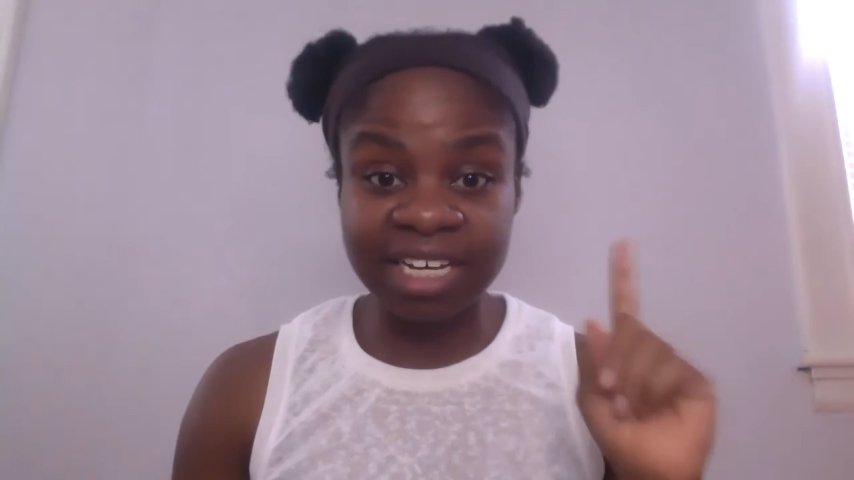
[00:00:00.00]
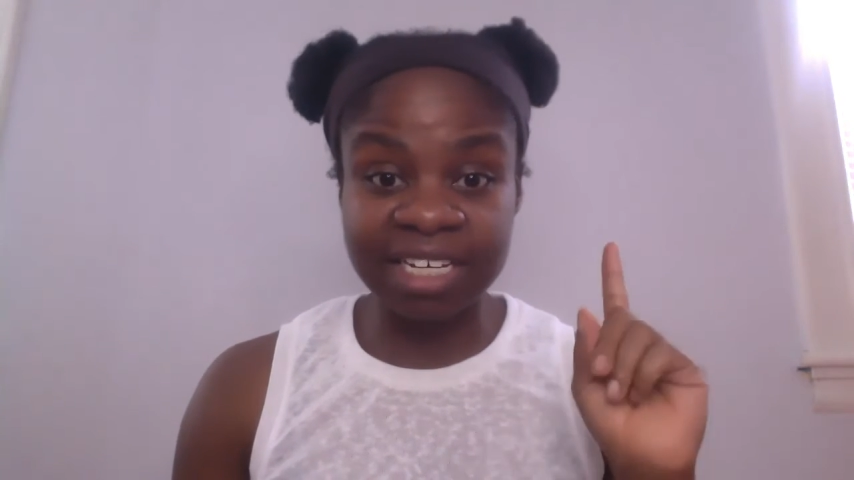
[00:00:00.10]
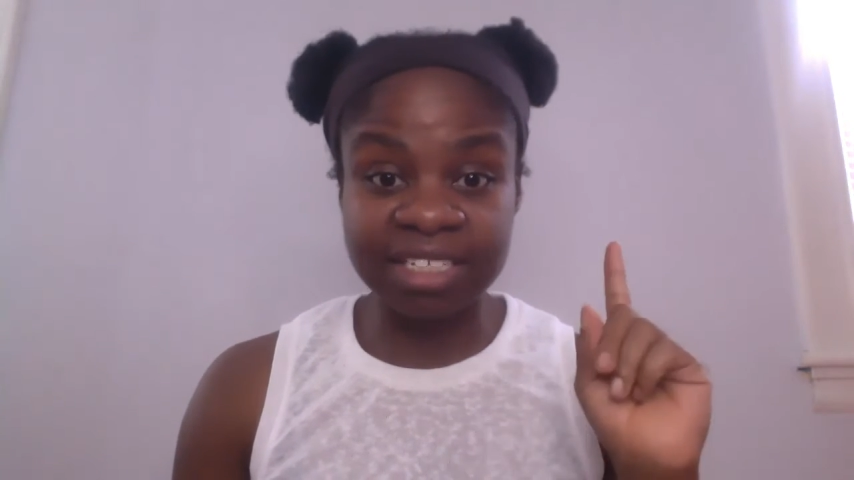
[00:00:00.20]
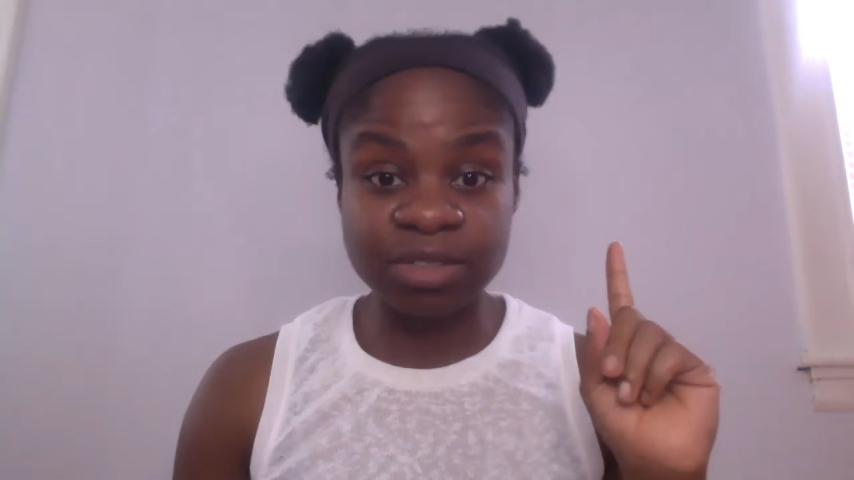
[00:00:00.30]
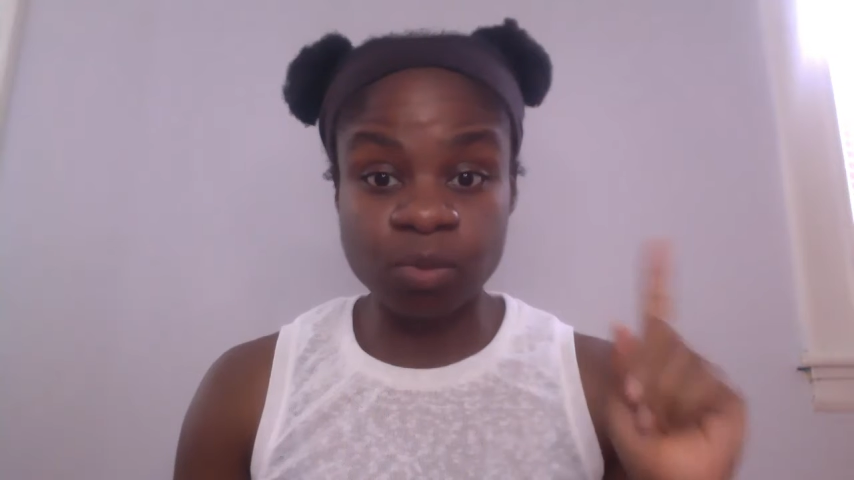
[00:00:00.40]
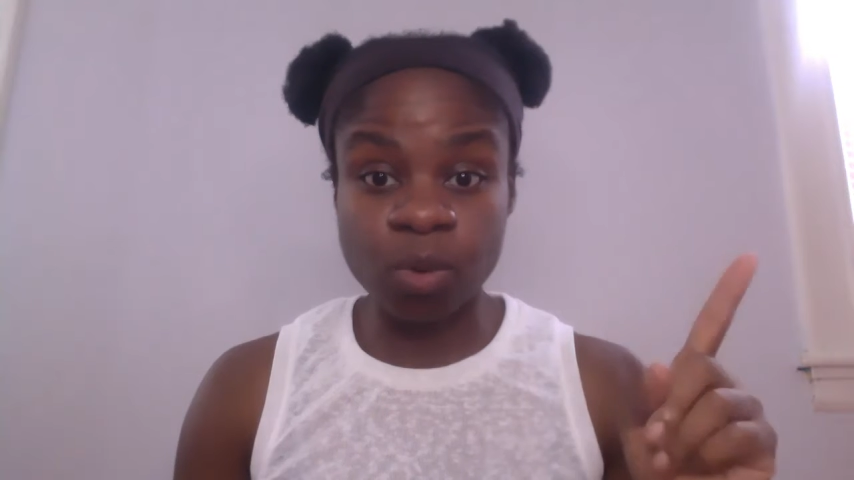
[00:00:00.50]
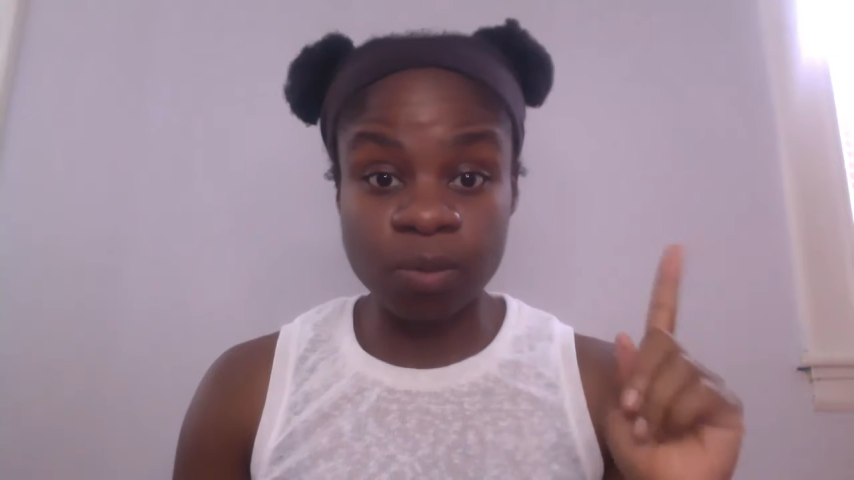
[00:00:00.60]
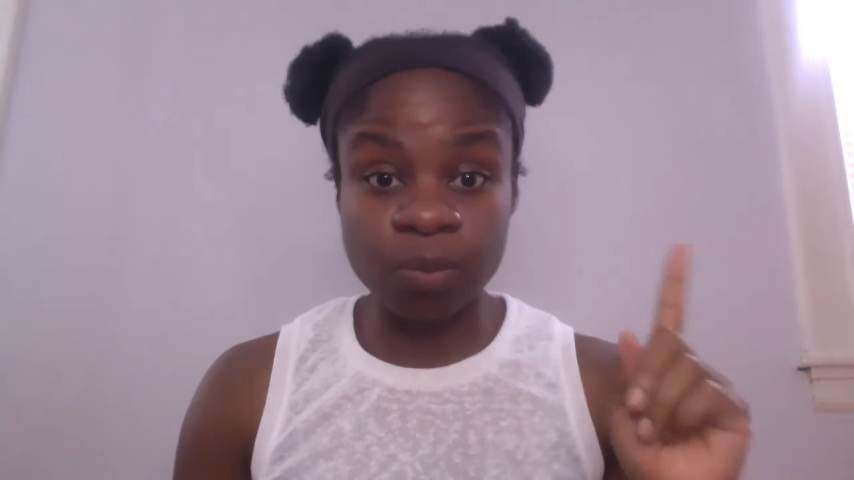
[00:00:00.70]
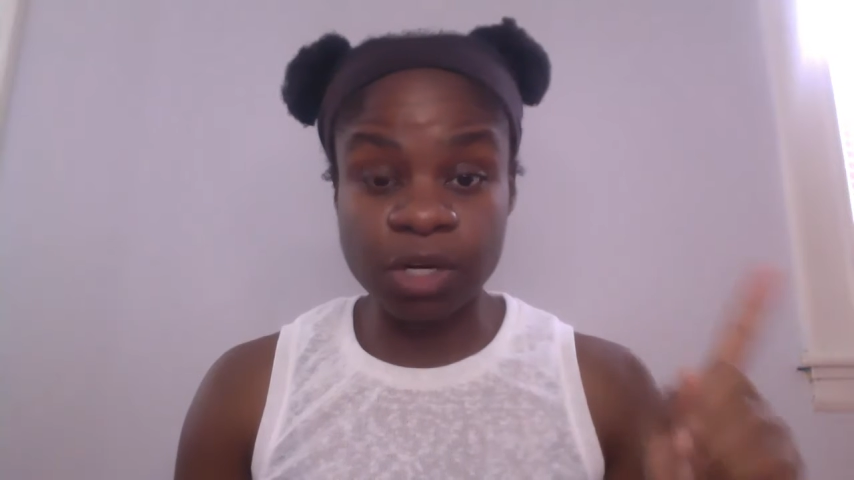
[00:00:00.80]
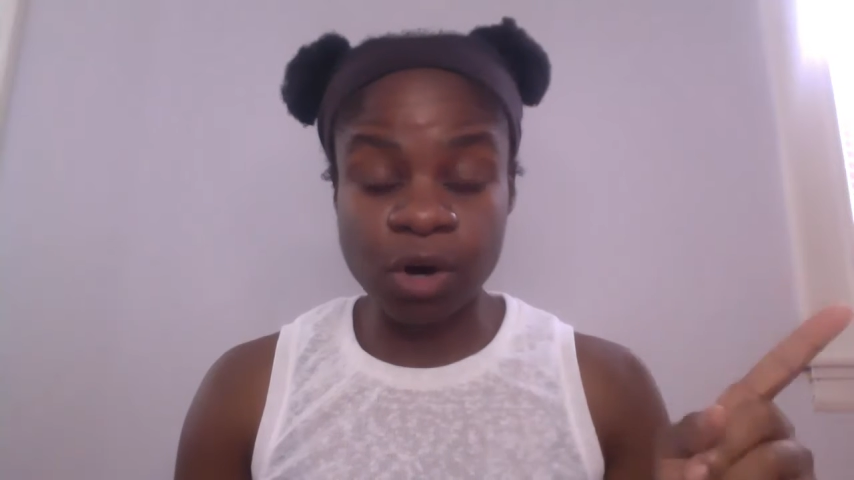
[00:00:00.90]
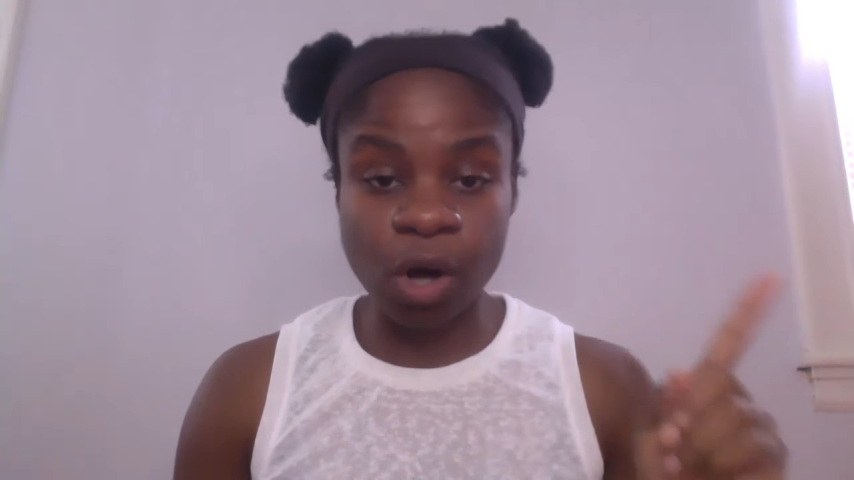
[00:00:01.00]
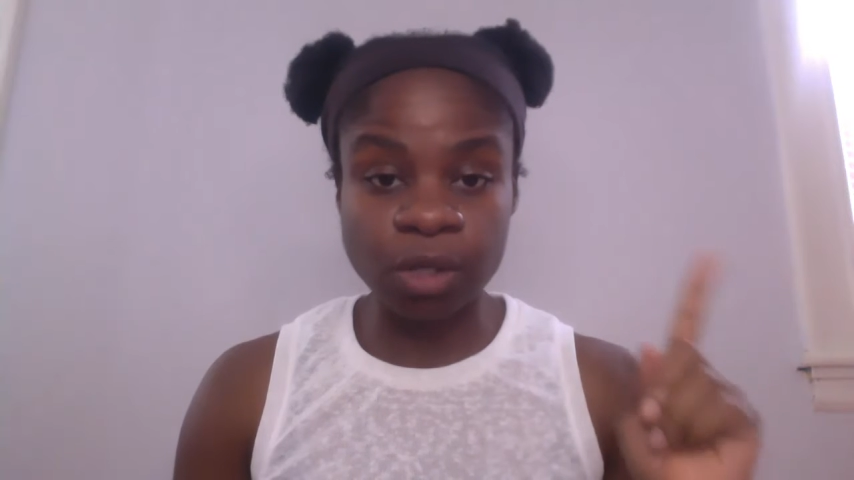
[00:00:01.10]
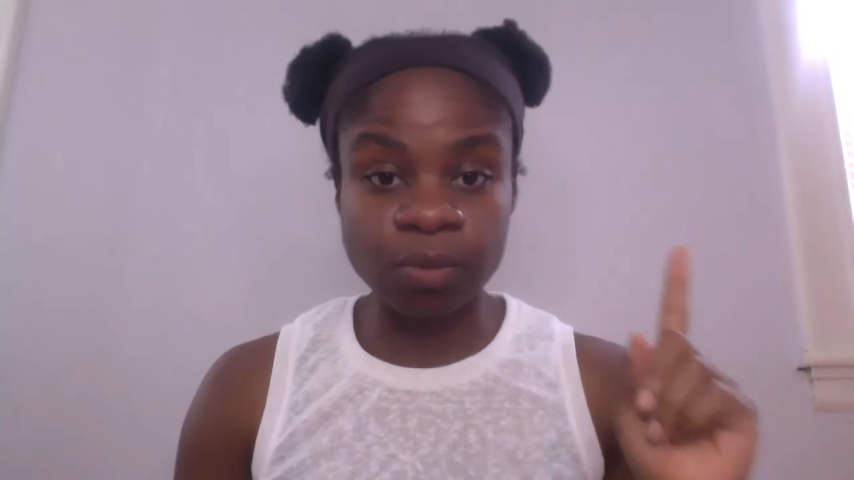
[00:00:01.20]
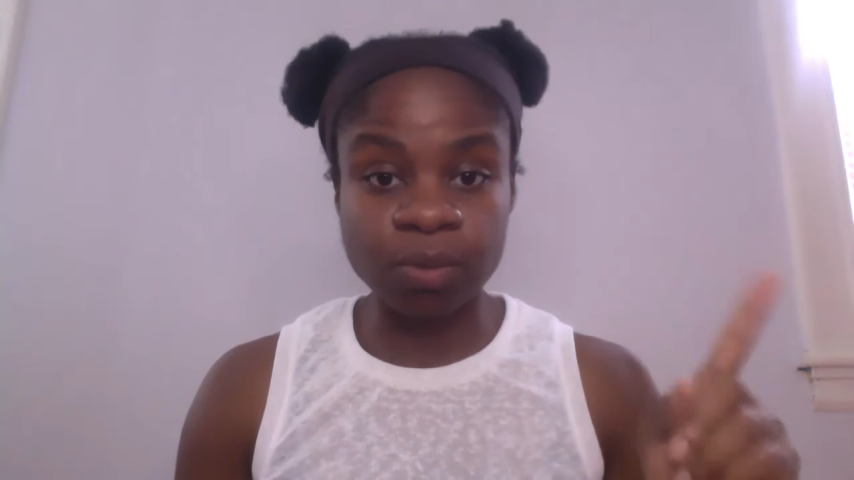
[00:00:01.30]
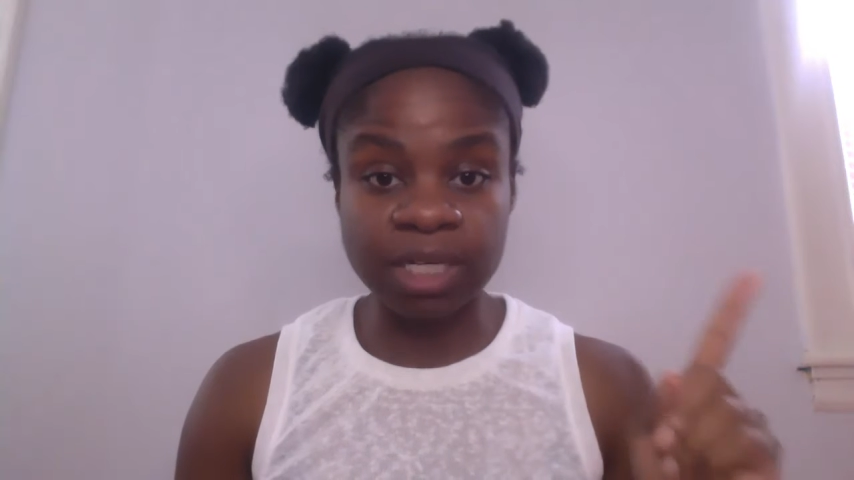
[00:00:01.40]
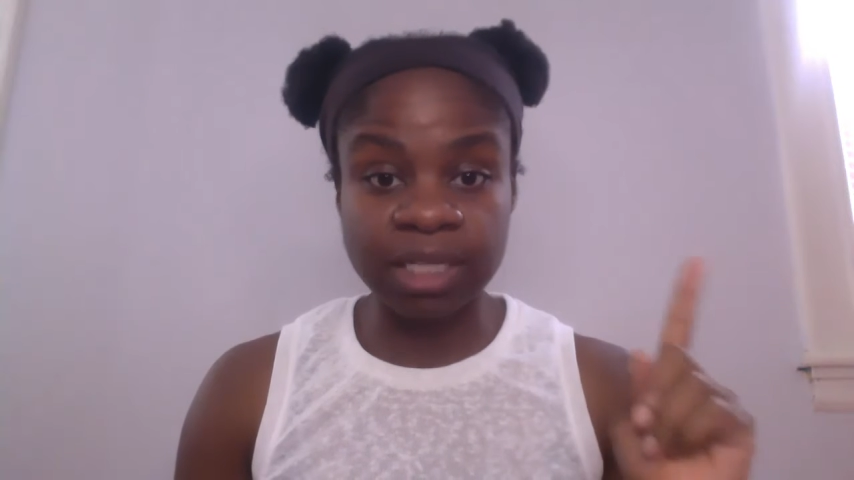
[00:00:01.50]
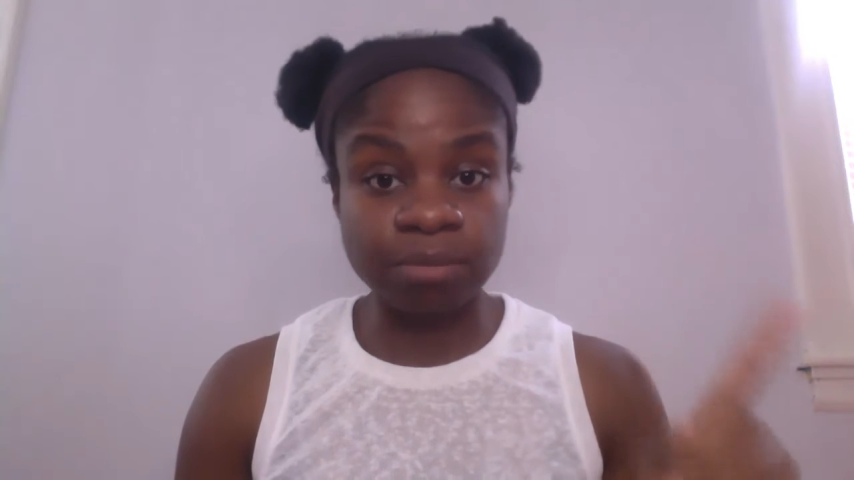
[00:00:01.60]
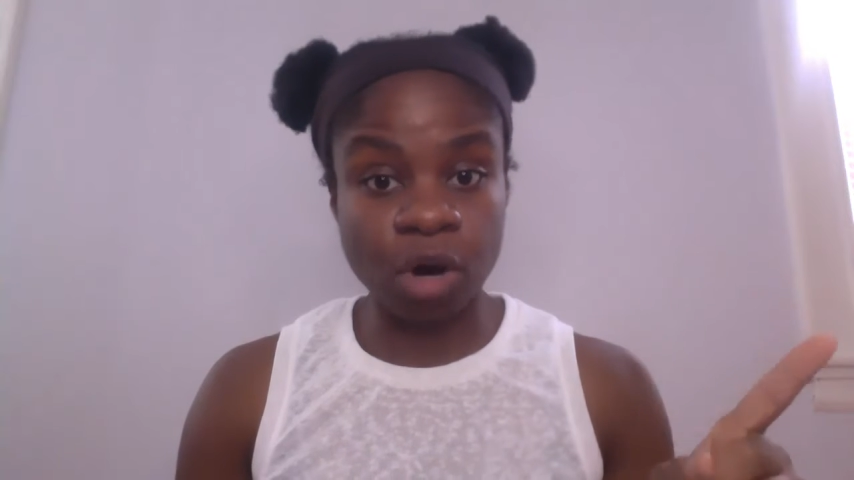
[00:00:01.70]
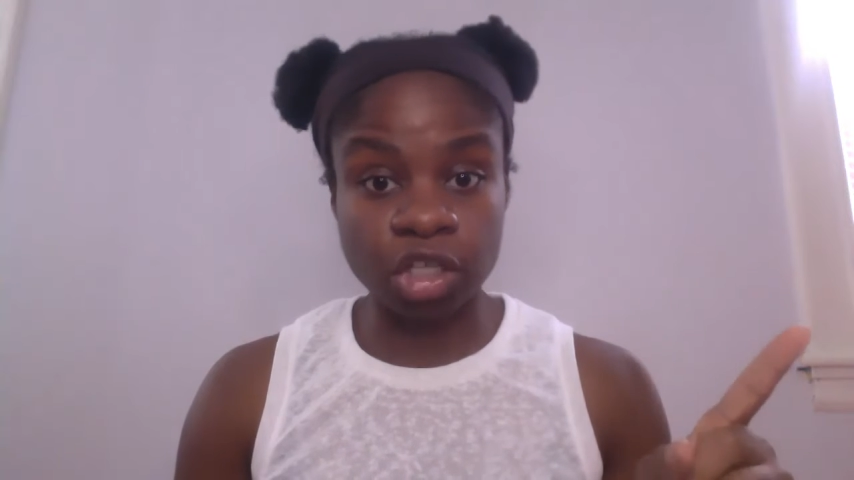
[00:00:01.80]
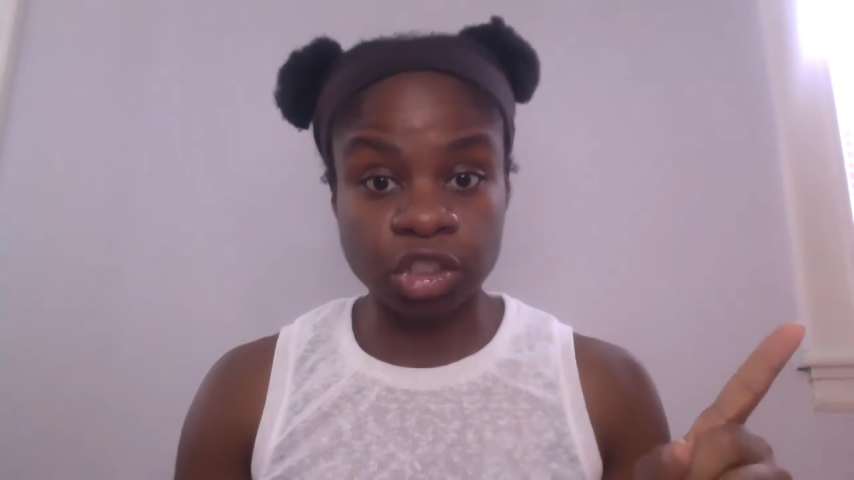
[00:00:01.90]
is what we call a weekly
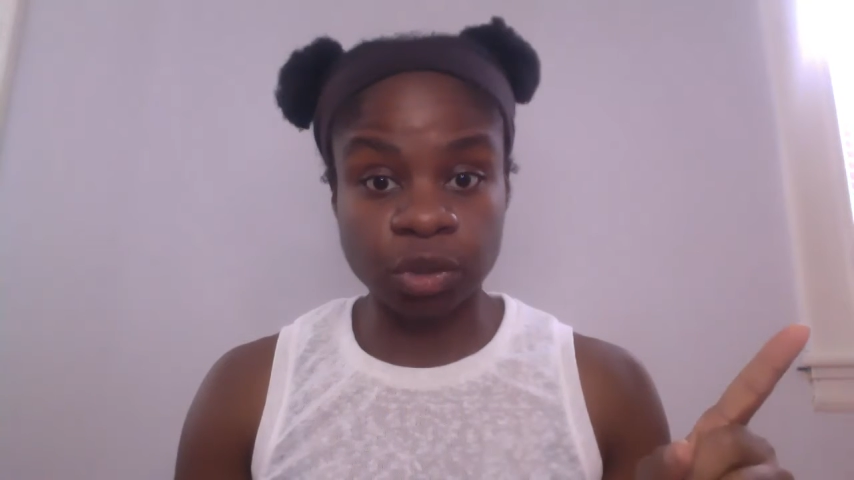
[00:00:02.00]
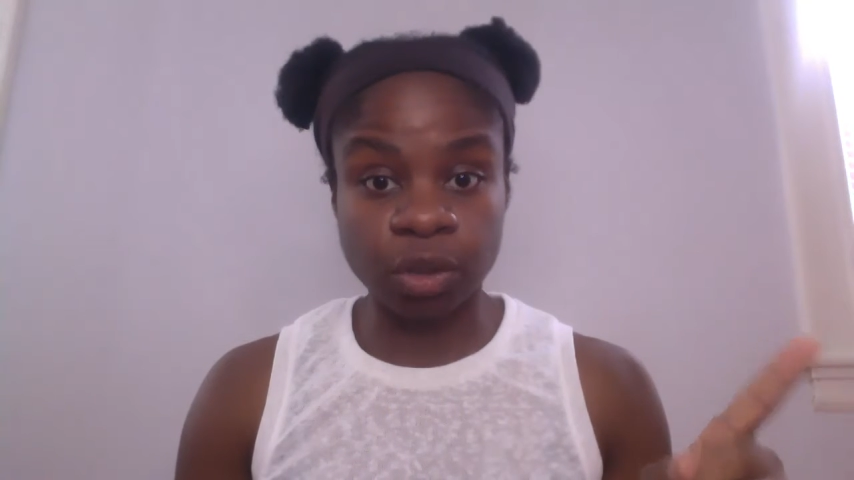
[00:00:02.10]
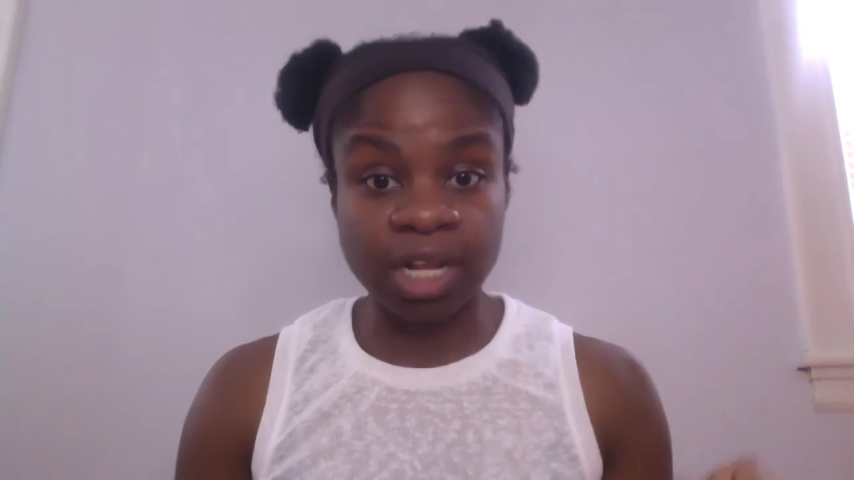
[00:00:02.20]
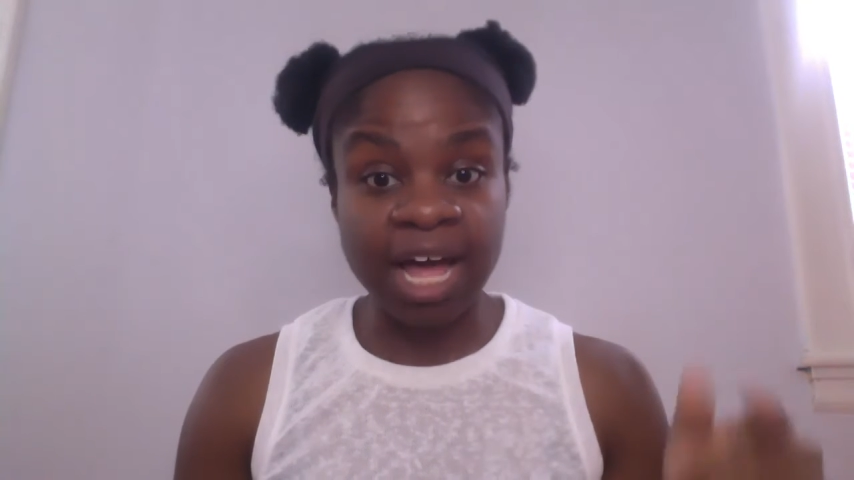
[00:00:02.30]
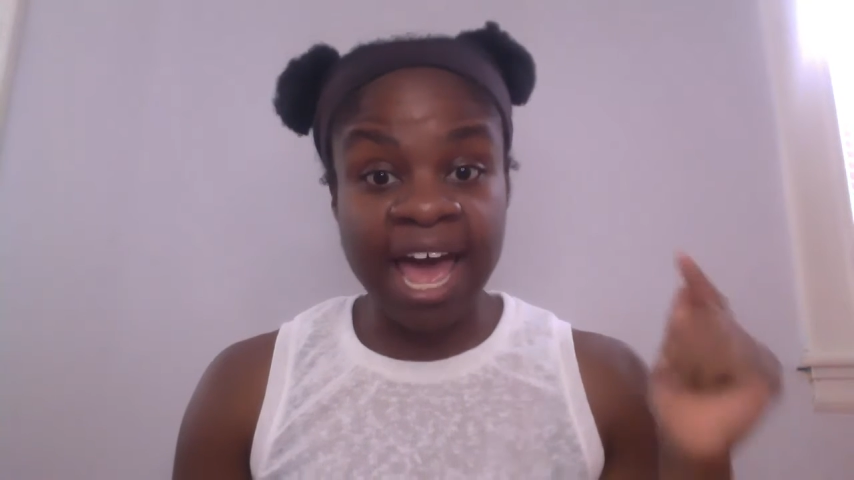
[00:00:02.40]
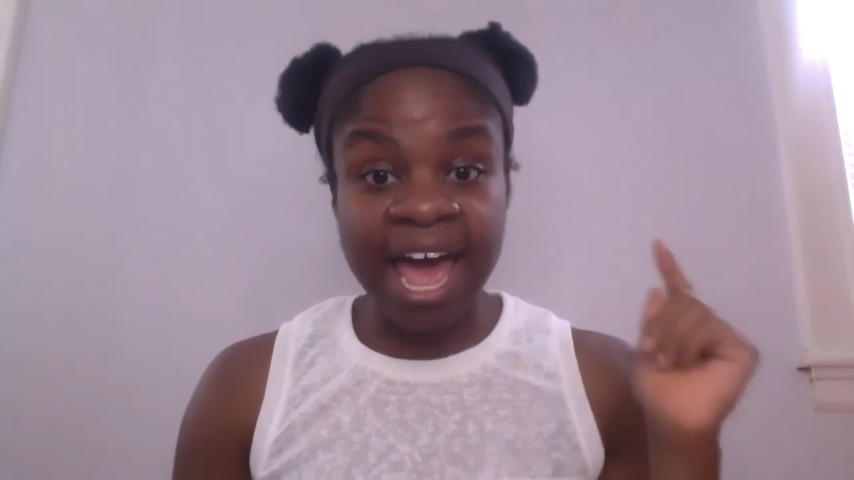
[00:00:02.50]
module.